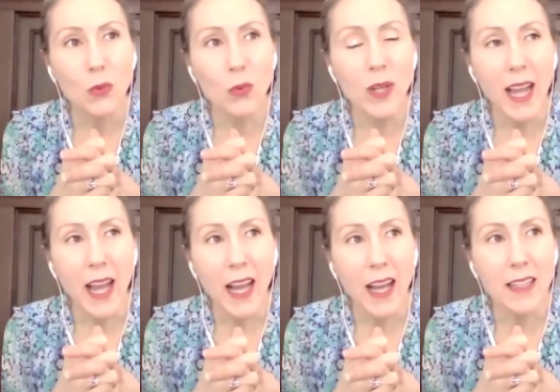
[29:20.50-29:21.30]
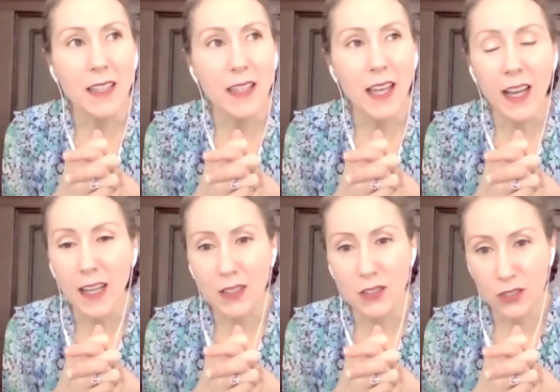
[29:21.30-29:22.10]
we had
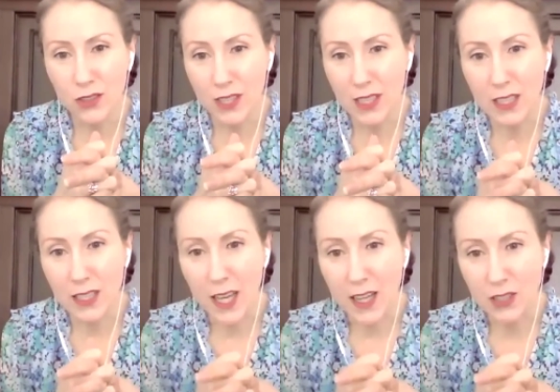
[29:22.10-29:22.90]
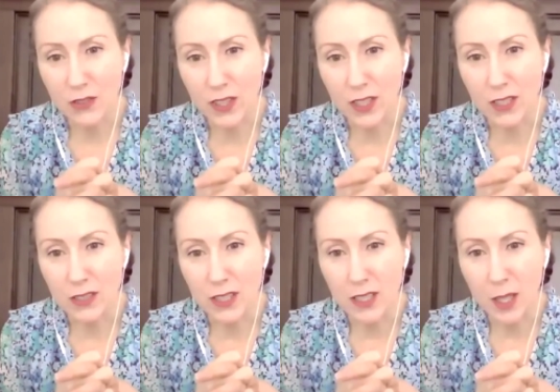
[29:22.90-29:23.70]
that shooting in
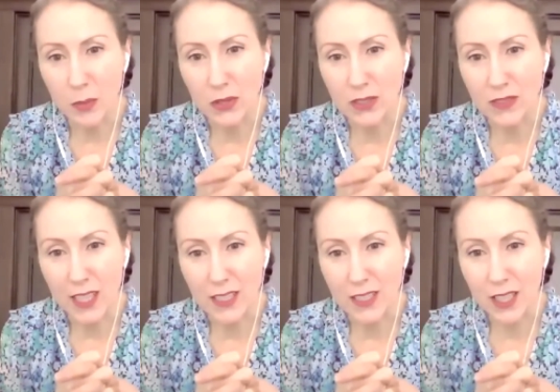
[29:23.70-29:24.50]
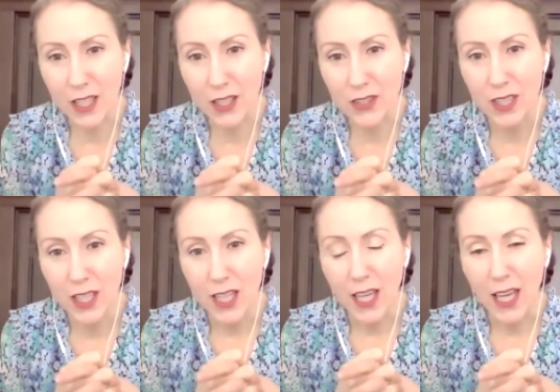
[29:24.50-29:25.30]
Nashville a couple of days ago,
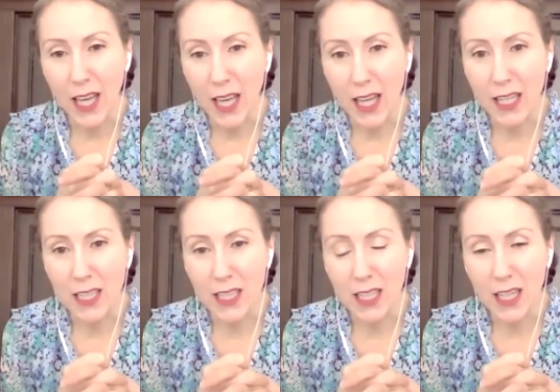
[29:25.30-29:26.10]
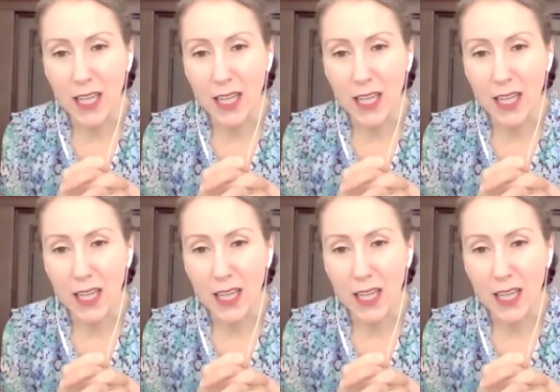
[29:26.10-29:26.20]
and